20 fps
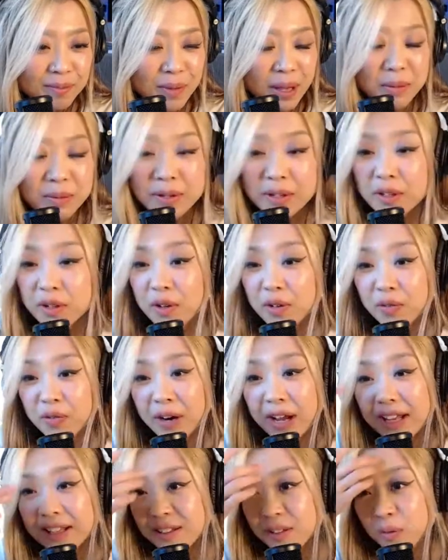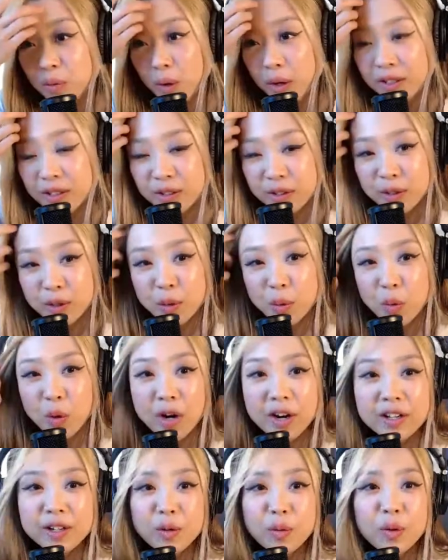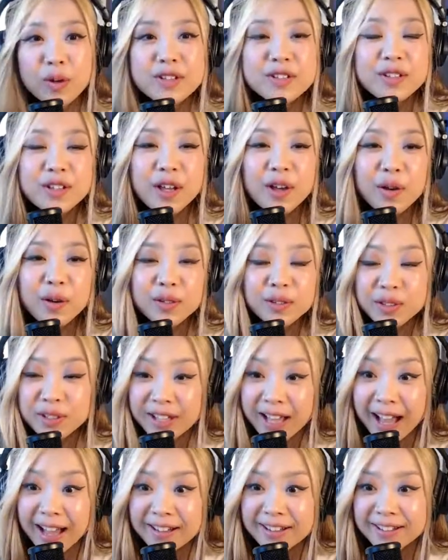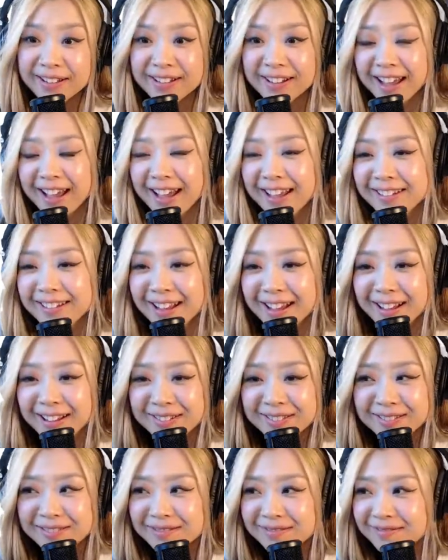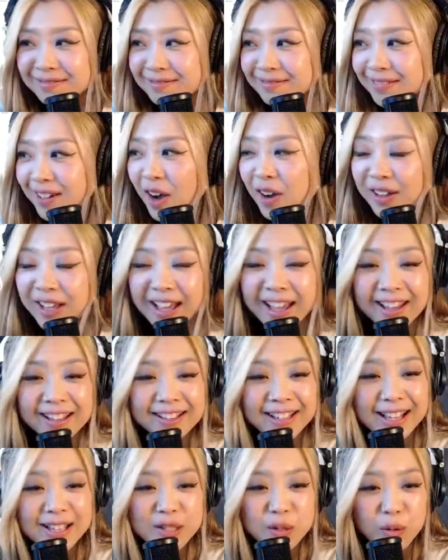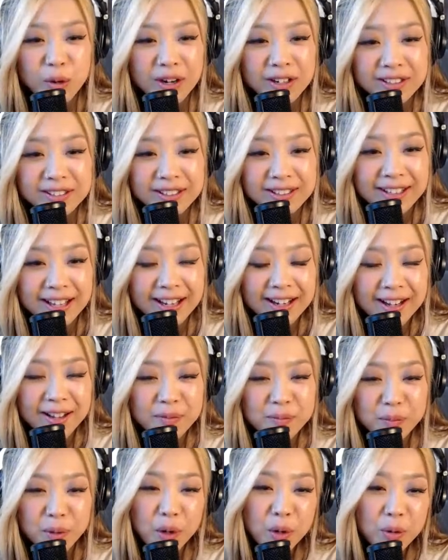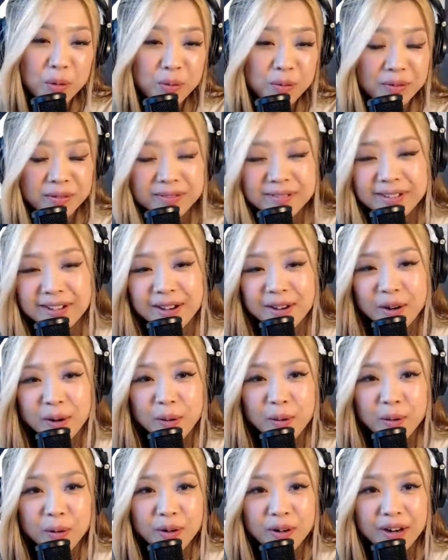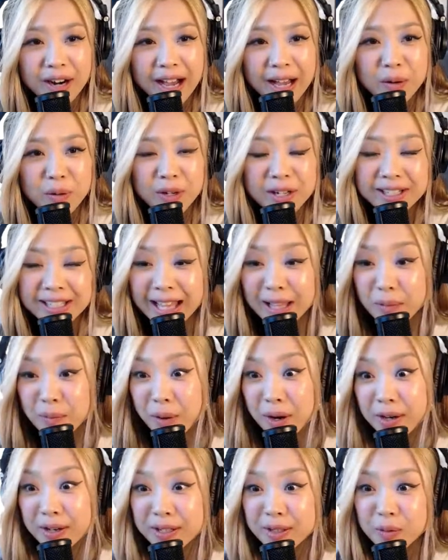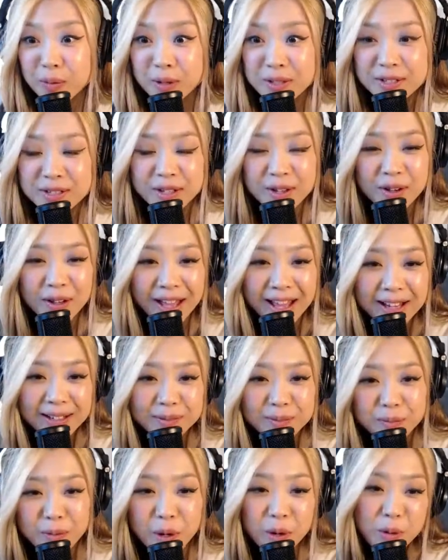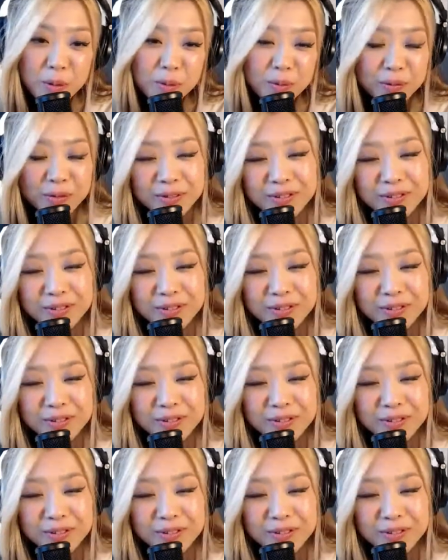maybe your friend wants to work with you together, and then, okay, let's work together, move. Or I want to get married with you and move.